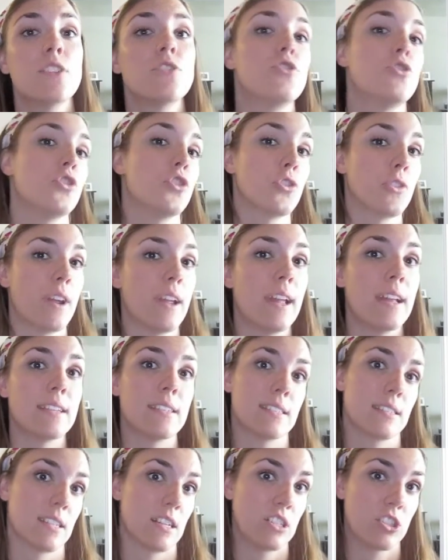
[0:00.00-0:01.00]
to create a
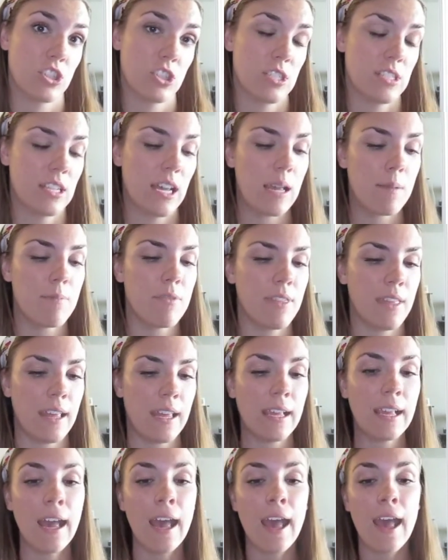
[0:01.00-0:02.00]
discussion type
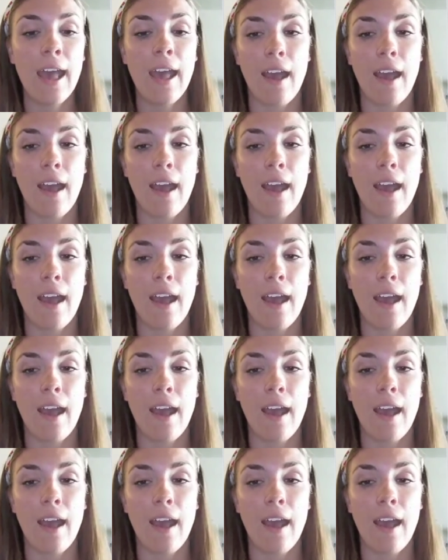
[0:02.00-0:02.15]
thing.